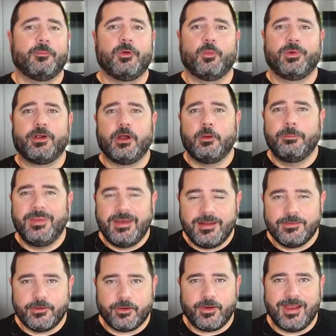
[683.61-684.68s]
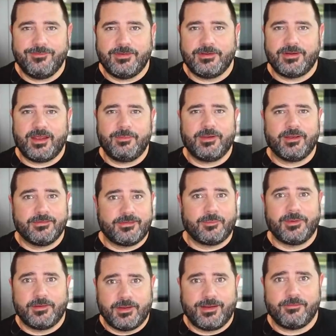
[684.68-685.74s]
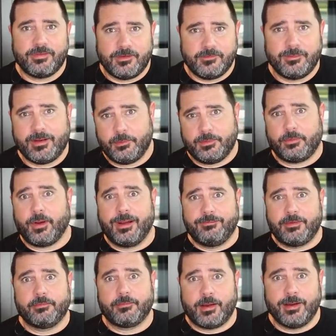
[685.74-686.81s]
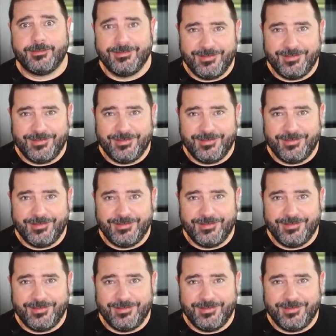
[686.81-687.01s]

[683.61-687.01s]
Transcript: but we're omitting the gravy today because, I mean, everything's better with gravy, right?